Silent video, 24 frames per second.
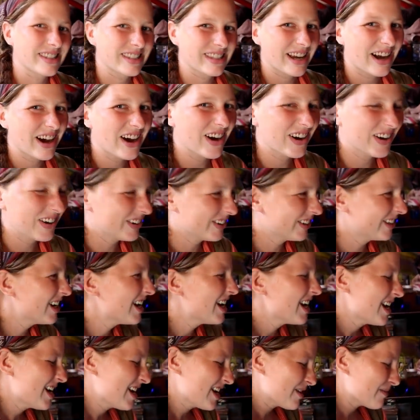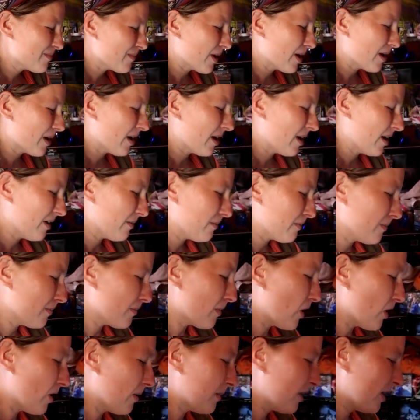So my
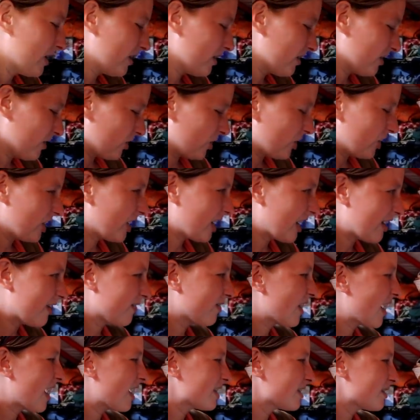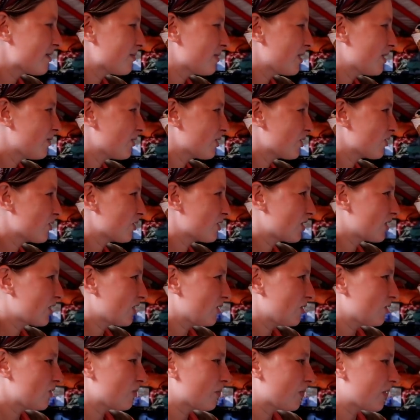mom, and she gave that to me, which was a
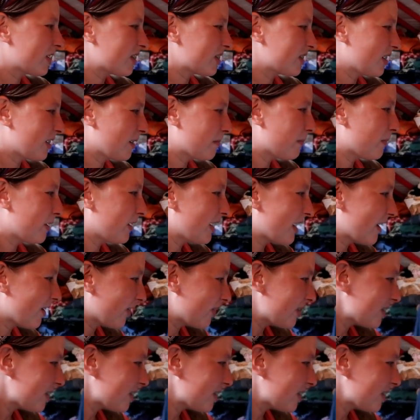huge blessing. But now